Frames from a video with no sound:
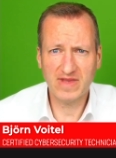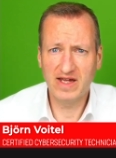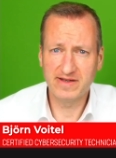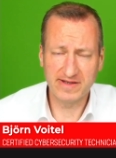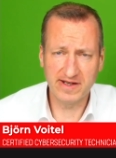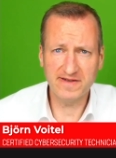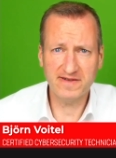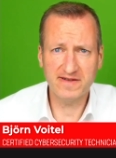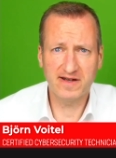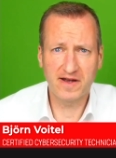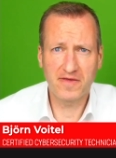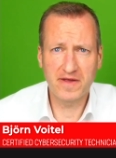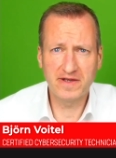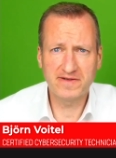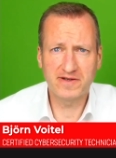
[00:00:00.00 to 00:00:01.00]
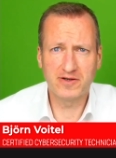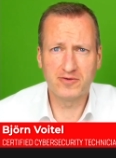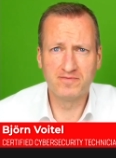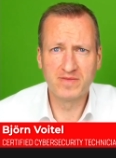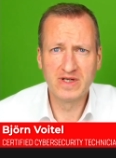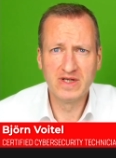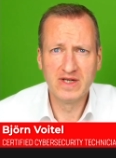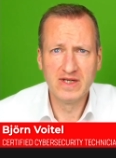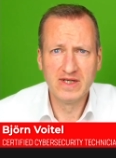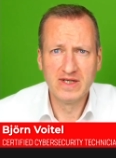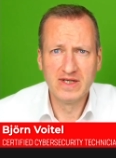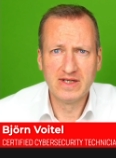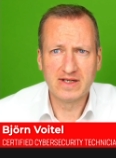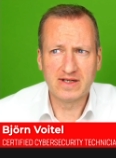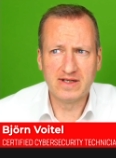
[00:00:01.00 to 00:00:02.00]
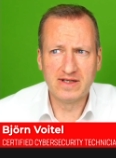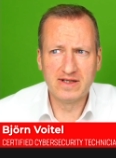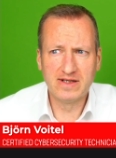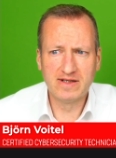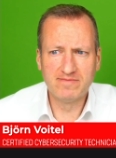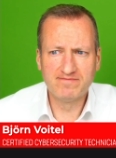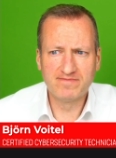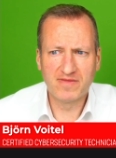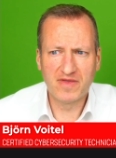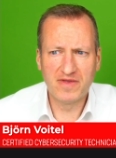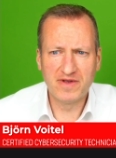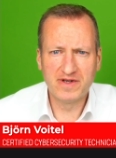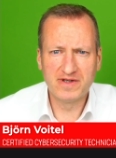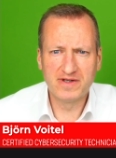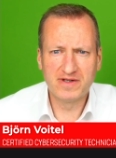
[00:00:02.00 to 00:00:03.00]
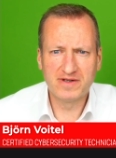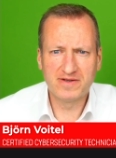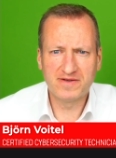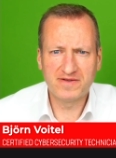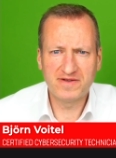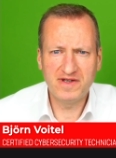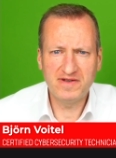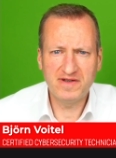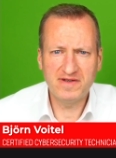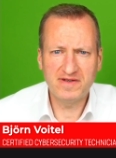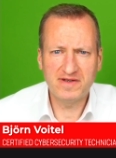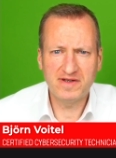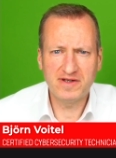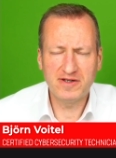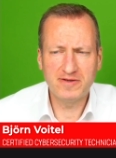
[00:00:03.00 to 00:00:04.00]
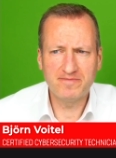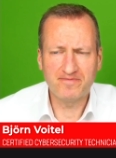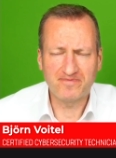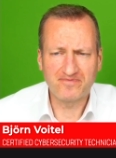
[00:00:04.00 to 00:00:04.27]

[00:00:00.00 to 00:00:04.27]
Yes, I think so. Um, the CCT,